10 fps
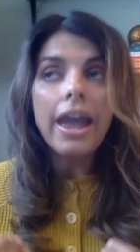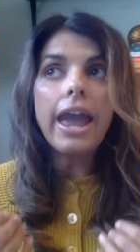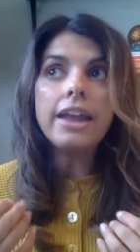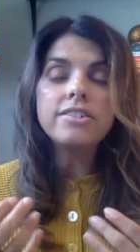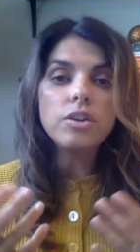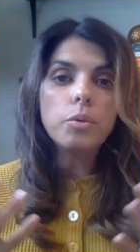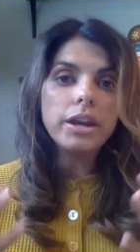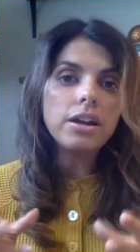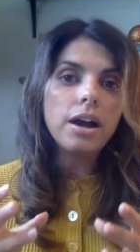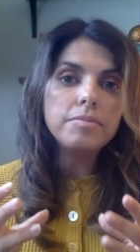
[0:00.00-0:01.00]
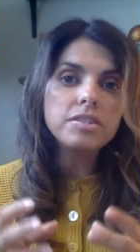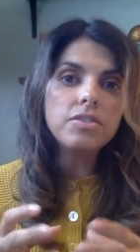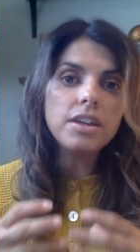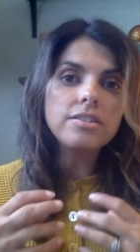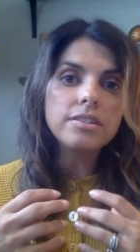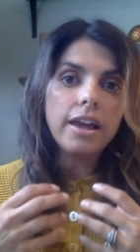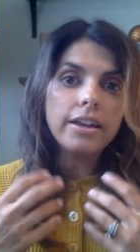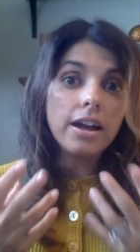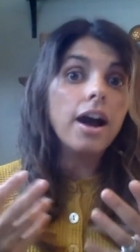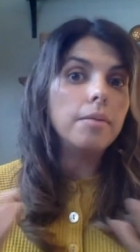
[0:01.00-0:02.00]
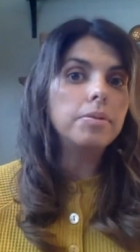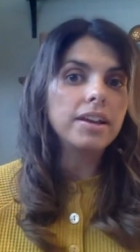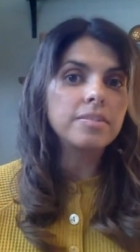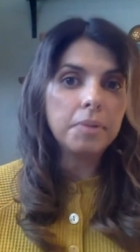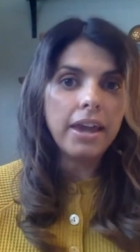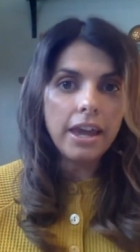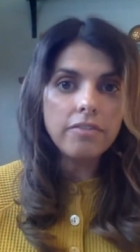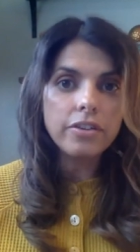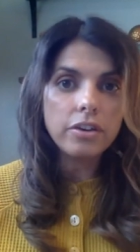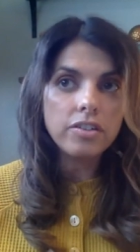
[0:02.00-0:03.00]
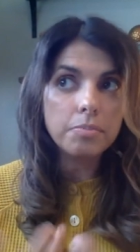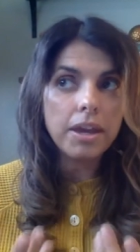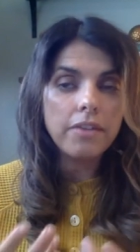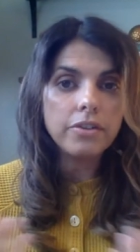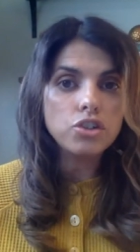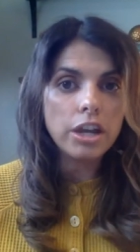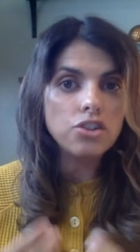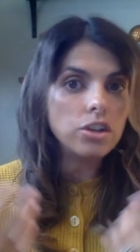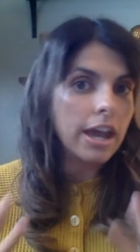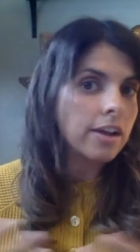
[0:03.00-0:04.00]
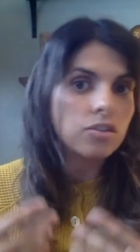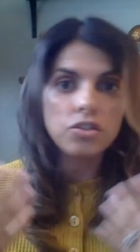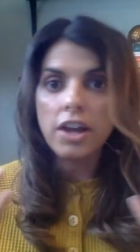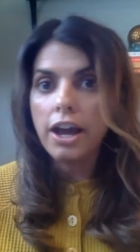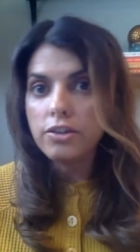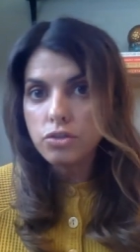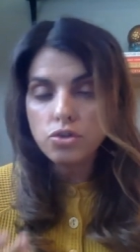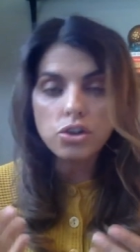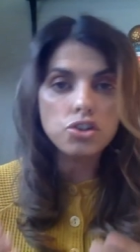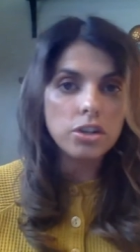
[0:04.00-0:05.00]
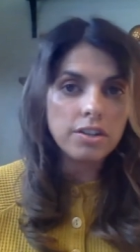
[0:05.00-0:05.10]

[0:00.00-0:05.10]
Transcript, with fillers: And so when it comes to things like complex behaviors, behavior change in exercise, nutrition,